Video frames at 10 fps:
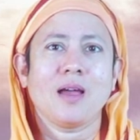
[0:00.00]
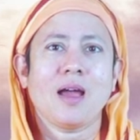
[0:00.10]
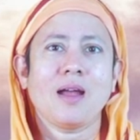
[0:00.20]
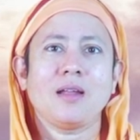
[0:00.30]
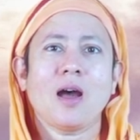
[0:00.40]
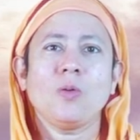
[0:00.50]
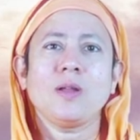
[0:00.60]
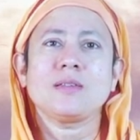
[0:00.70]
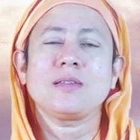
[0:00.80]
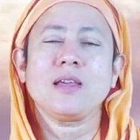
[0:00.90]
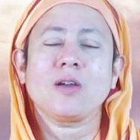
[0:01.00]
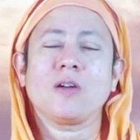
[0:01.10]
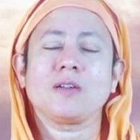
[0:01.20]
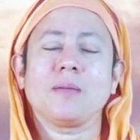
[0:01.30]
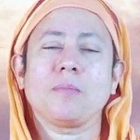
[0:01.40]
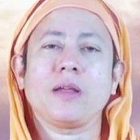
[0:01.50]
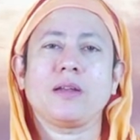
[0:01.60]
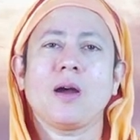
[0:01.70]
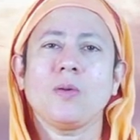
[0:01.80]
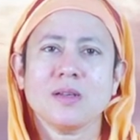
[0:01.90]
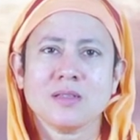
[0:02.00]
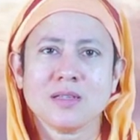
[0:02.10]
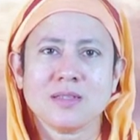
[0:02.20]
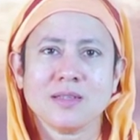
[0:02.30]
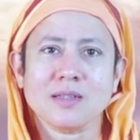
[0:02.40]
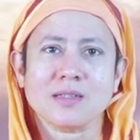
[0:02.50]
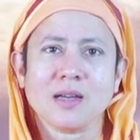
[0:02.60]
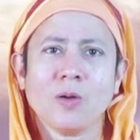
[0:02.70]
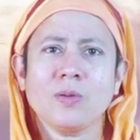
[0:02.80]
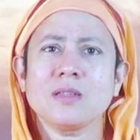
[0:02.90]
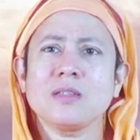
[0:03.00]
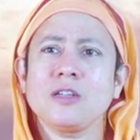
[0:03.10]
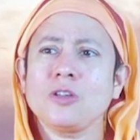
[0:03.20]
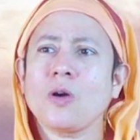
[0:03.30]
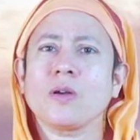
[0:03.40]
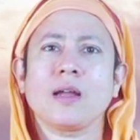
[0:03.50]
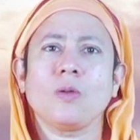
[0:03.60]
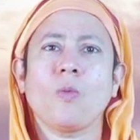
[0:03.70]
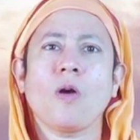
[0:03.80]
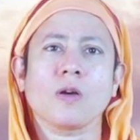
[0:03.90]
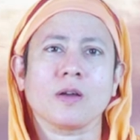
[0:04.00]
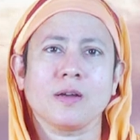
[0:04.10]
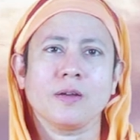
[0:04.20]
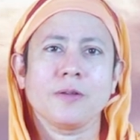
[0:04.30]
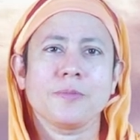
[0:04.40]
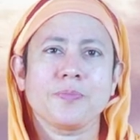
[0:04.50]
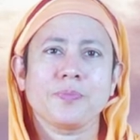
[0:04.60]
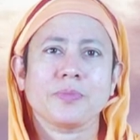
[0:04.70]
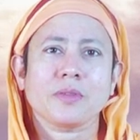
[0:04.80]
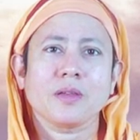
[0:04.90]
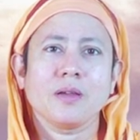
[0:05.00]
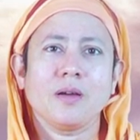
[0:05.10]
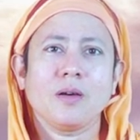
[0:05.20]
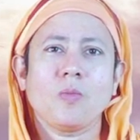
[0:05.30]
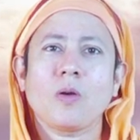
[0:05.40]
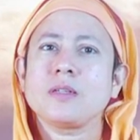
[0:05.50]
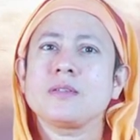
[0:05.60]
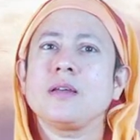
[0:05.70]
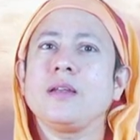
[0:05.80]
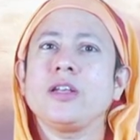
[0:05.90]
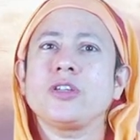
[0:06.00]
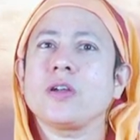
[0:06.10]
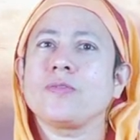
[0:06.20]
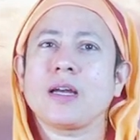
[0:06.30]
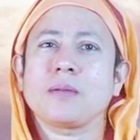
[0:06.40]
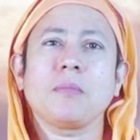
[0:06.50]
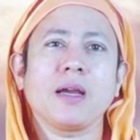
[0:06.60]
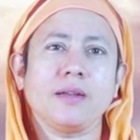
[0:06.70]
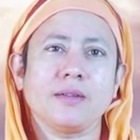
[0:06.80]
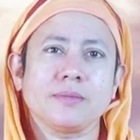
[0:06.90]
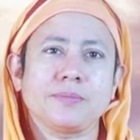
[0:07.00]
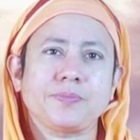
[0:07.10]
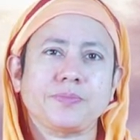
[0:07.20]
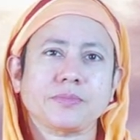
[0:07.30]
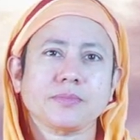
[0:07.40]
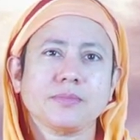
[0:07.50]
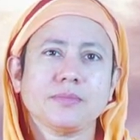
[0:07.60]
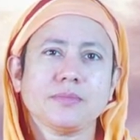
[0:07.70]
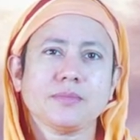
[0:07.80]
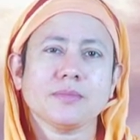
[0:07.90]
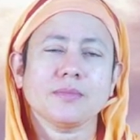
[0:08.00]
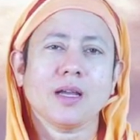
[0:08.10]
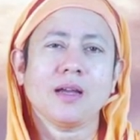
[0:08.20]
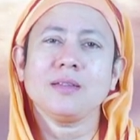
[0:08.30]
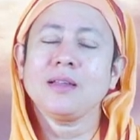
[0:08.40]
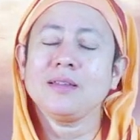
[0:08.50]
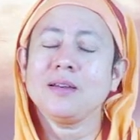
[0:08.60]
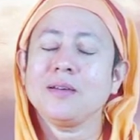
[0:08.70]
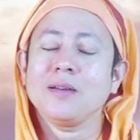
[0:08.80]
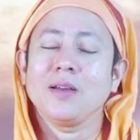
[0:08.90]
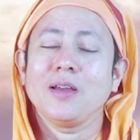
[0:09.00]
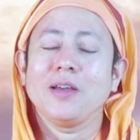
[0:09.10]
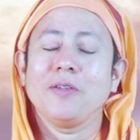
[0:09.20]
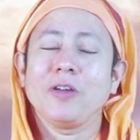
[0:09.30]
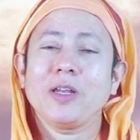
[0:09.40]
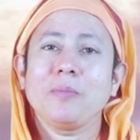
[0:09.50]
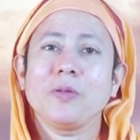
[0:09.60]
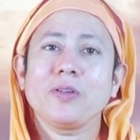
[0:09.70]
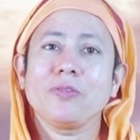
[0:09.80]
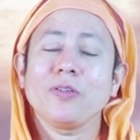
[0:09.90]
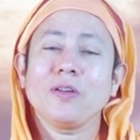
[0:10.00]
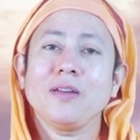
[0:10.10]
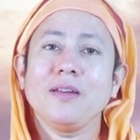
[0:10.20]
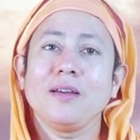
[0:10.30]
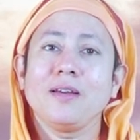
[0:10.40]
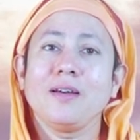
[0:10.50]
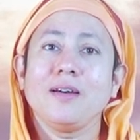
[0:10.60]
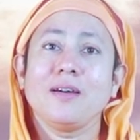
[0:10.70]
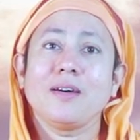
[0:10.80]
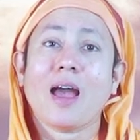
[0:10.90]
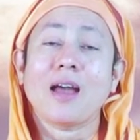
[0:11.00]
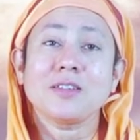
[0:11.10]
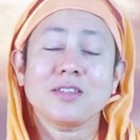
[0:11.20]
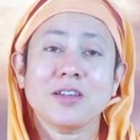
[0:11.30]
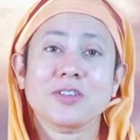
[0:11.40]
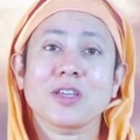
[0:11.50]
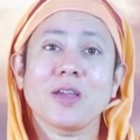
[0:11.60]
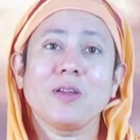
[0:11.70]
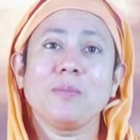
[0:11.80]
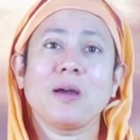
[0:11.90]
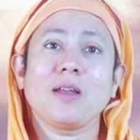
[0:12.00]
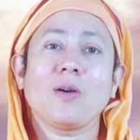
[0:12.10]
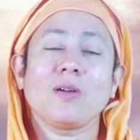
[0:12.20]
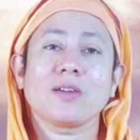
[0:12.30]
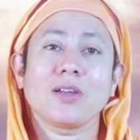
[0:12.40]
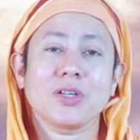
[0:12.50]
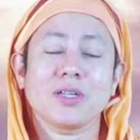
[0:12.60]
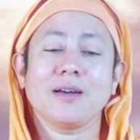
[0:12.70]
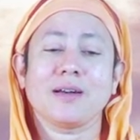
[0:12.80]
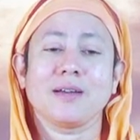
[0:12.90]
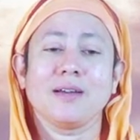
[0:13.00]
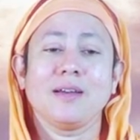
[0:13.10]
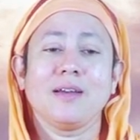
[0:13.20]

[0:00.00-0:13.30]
And how does he contemplate? How does he sit? How does he talk and walk? What is the nature of that mind? And then the very beautiful answers given by Lord Krishna.